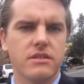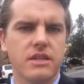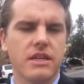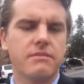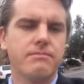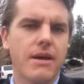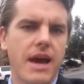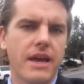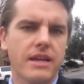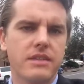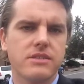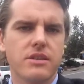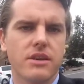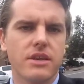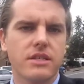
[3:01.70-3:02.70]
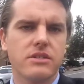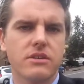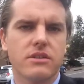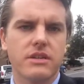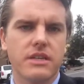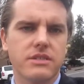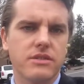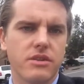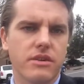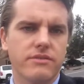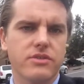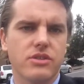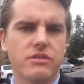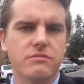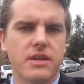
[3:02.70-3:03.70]
in May, so he's already
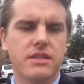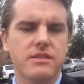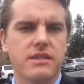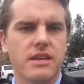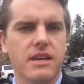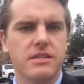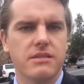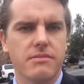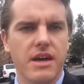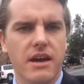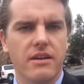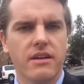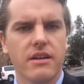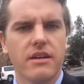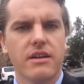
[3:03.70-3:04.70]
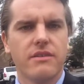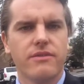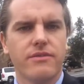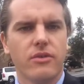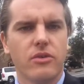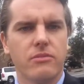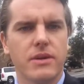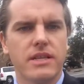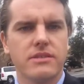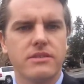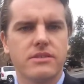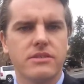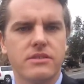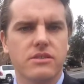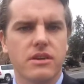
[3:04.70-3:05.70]
served 2 months. He has about 4 months
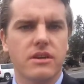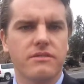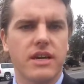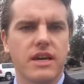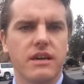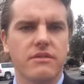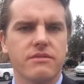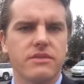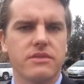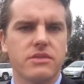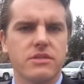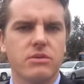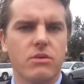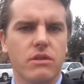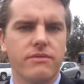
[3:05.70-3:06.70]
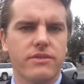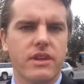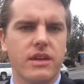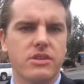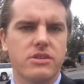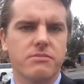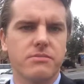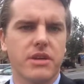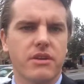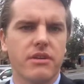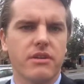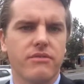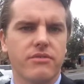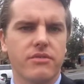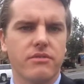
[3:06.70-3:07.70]
to serve out of a disqualification
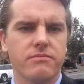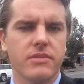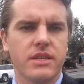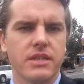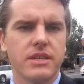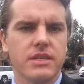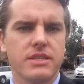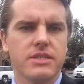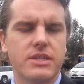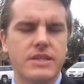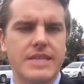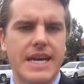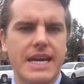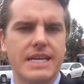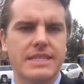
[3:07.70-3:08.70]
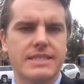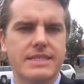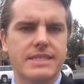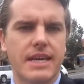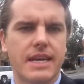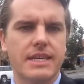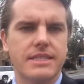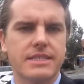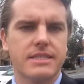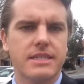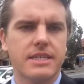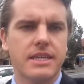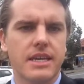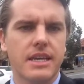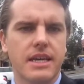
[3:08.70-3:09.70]
period from today's date.
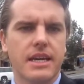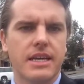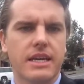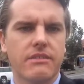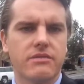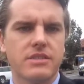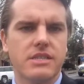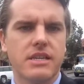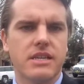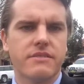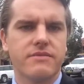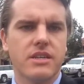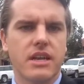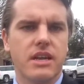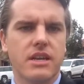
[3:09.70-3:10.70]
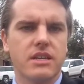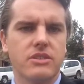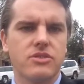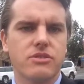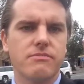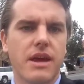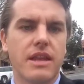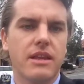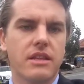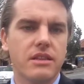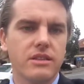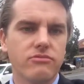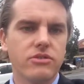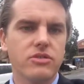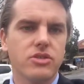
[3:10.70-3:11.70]
He received a
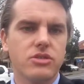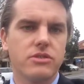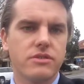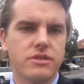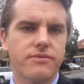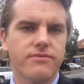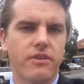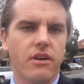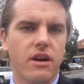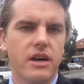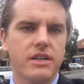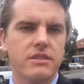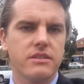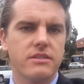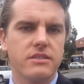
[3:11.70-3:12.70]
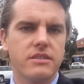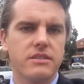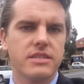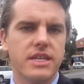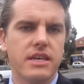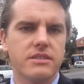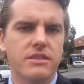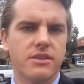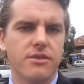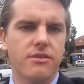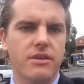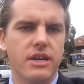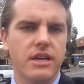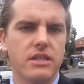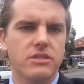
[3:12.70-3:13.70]
dramatically reduced fine down to
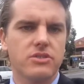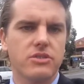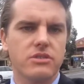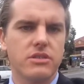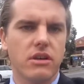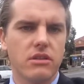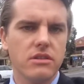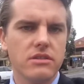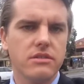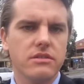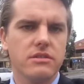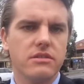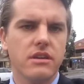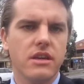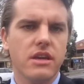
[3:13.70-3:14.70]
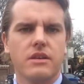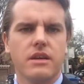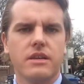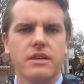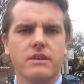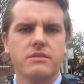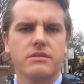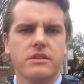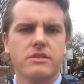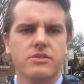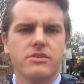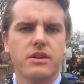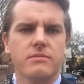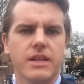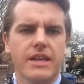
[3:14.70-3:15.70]
$300, and he was
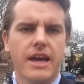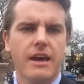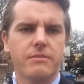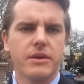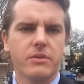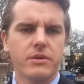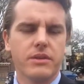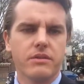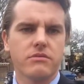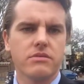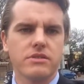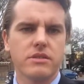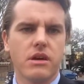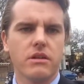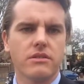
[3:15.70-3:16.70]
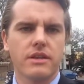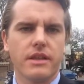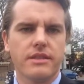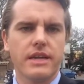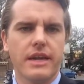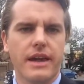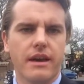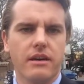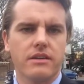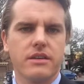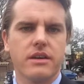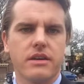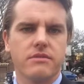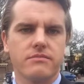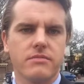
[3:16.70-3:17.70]
extremely happy with the result and the
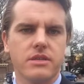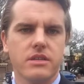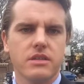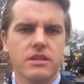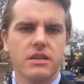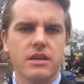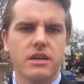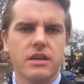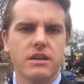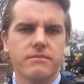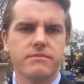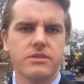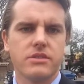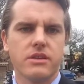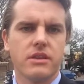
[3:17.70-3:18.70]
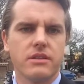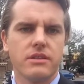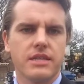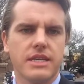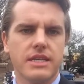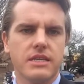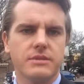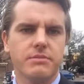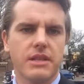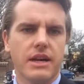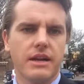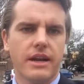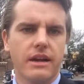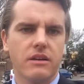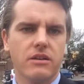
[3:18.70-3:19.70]
outcome. Certainly his
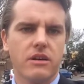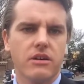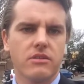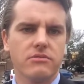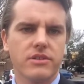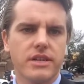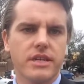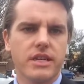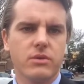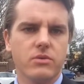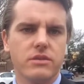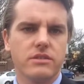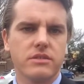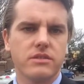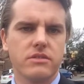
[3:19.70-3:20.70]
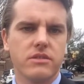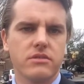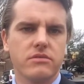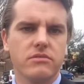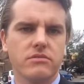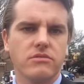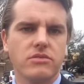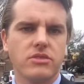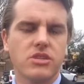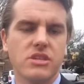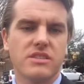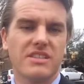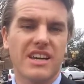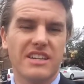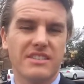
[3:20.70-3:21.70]
blood alcohol reading was
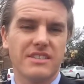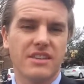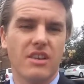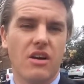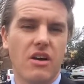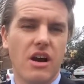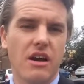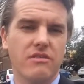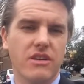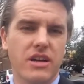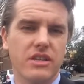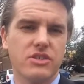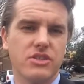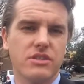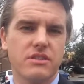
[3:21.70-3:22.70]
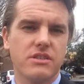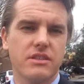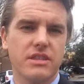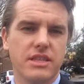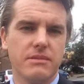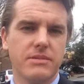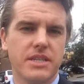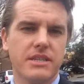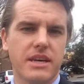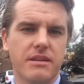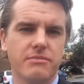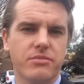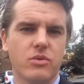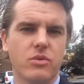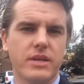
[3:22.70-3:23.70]
just under the high range limit
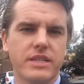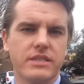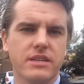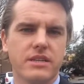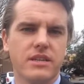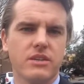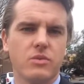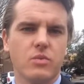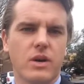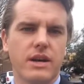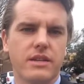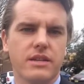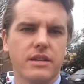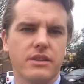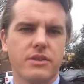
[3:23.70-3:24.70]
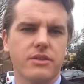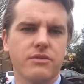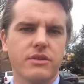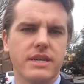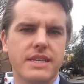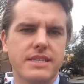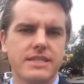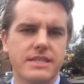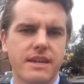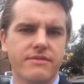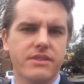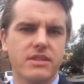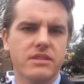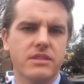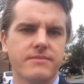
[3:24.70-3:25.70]
at
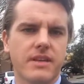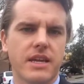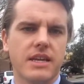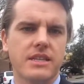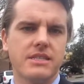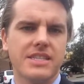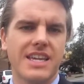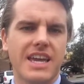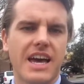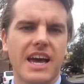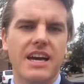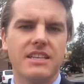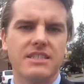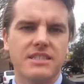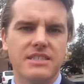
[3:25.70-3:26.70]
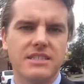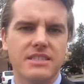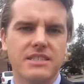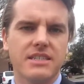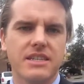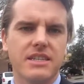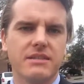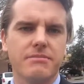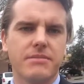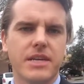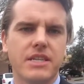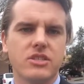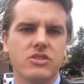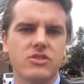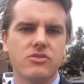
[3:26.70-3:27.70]
0.137, and he hadn't
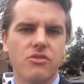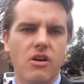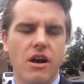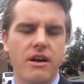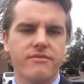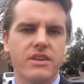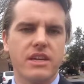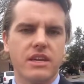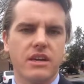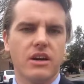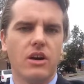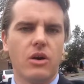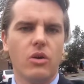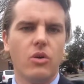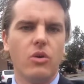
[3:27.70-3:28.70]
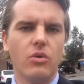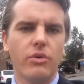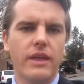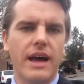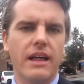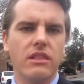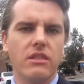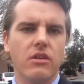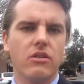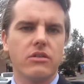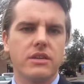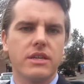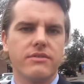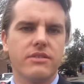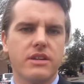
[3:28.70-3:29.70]
been driving all that
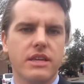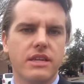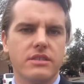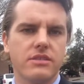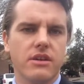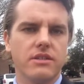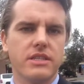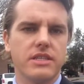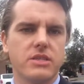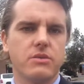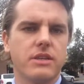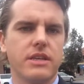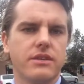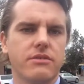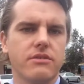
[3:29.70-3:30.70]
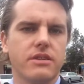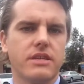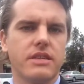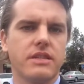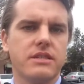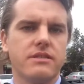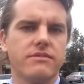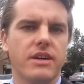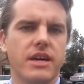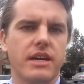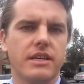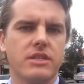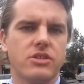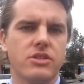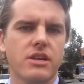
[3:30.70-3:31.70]
long given he's only 23 years of
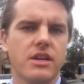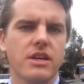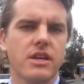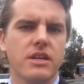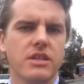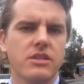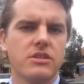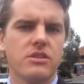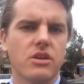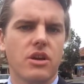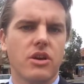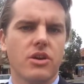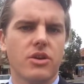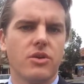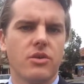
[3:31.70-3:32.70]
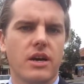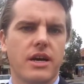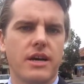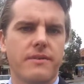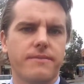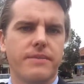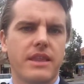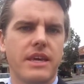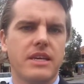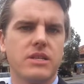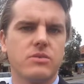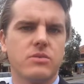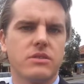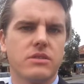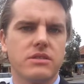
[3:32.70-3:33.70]
age. So
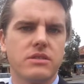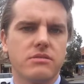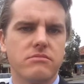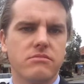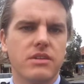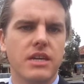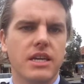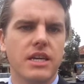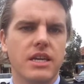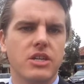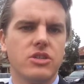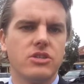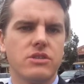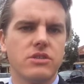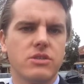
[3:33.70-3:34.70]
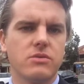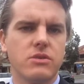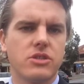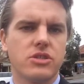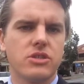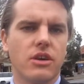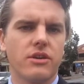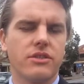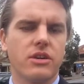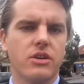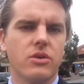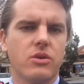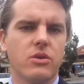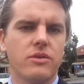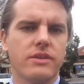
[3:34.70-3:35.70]
these were some issues which showed the
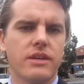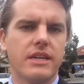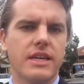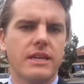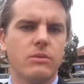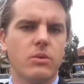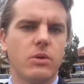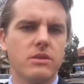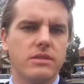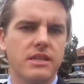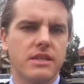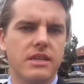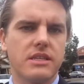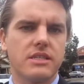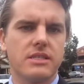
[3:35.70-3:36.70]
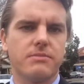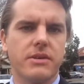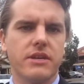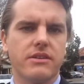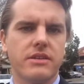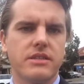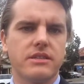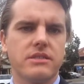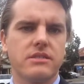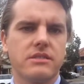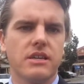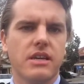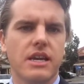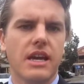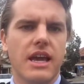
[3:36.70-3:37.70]
court that he was
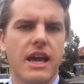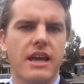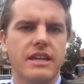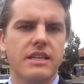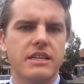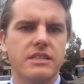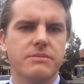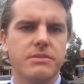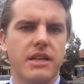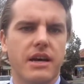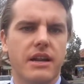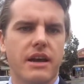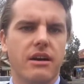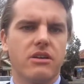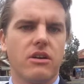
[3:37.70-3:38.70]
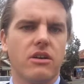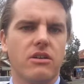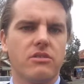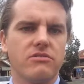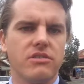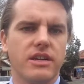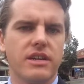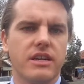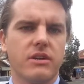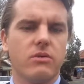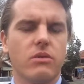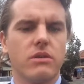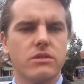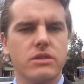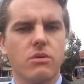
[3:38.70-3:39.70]
inexperienced and his blood alcohol reading
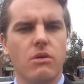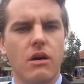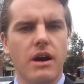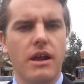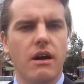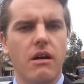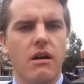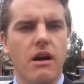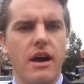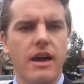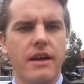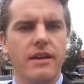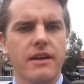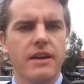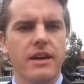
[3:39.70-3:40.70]
was quite high,